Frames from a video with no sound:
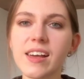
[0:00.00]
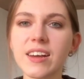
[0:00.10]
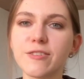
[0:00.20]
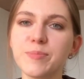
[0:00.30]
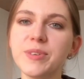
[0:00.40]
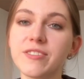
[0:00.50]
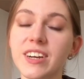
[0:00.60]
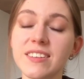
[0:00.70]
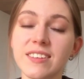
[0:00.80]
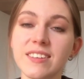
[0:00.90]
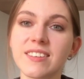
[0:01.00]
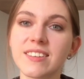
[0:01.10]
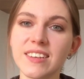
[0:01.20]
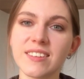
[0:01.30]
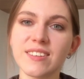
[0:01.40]
have been writing
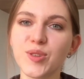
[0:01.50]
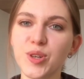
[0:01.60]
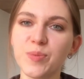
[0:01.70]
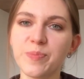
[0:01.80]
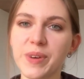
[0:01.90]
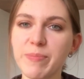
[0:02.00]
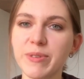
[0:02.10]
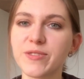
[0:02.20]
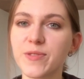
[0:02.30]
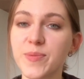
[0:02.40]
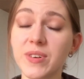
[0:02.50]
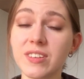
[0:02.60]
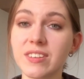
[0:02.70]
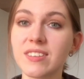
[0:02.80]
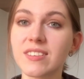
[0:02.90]
essays and term papers for more
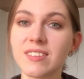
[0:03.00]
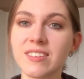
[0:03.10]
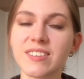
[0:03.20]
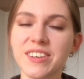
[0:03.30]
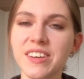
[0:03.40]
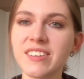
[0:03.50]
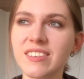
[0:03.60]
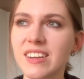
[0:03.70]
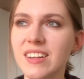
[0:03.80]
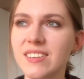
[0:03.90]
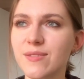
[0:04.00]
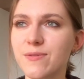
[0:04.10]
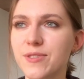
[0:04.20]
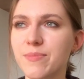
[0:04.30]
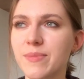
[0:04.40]
than 6 years, starting
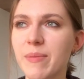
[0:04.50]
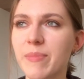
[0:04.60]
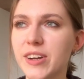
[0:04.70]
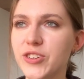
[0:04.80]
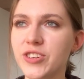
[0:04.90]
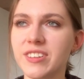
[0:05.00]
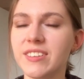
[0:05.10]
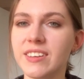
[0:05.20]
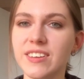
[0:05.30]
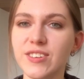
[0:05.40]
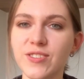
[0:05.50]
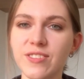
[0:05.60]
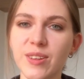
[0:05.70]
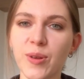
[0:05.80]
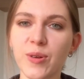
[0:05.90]
from my bachelor in
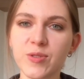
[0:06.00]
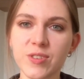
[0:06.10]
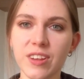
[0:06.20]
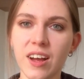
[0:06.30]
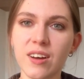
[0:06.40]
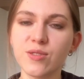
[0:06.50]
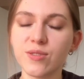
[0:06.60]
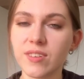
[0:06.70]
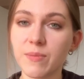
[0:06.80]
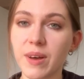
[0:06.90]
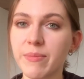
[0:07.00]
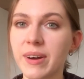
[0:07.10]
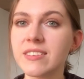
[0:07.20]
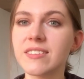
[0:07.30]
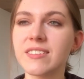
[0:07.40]
history and also now during my
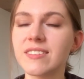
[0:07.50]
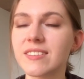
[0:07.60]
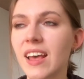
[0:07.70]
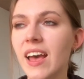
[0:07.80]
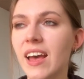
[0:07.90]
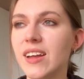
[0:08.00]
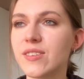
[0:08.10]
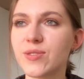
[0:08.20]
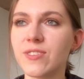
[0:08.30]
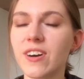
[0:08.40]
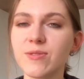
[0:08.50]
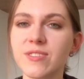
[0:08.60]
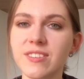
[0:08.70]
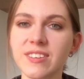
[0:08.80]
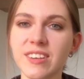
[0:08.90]
master's. And throughout
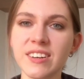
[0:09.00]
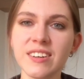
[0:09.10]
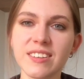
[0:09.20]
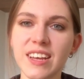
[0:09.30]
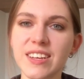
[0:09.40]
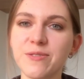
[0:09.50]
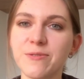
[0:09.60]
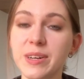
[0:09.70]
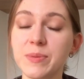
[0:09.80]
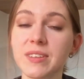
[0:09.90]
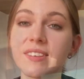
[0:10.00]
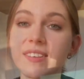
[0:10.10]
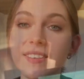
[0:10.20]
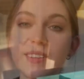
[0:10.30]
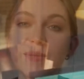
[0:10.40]
these years, I developed a system